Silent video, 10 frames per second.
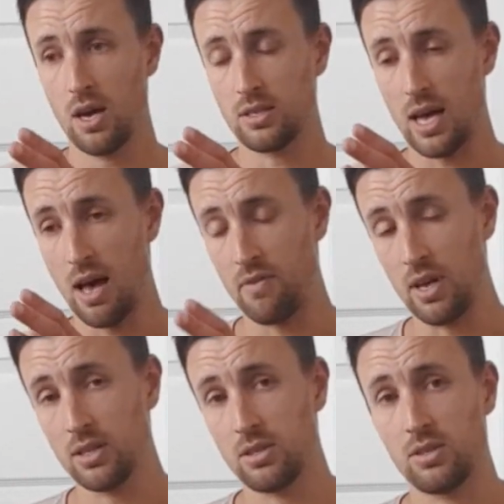have an
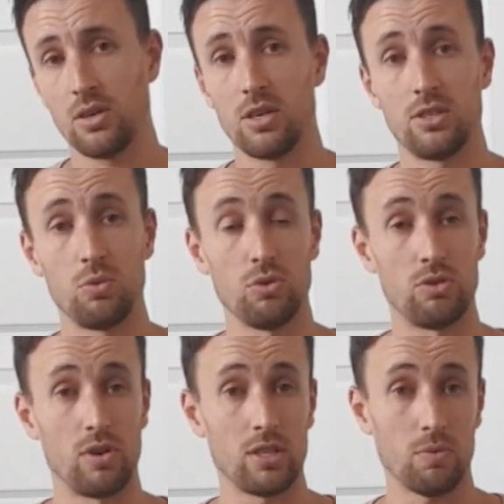exercise to
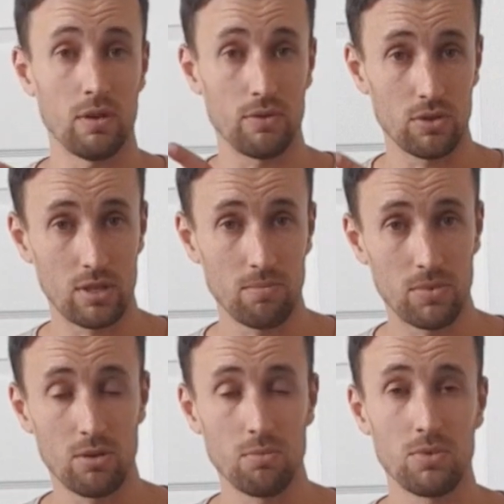address one of your
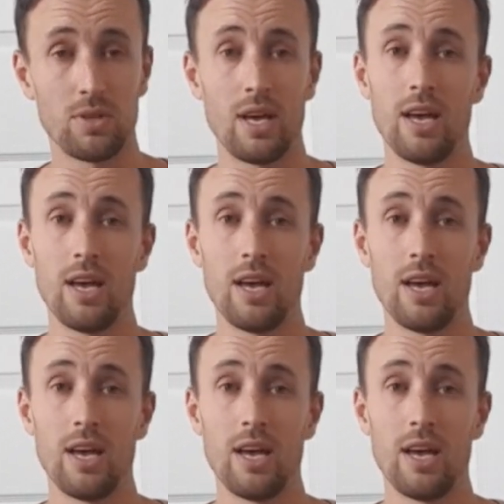symptoms,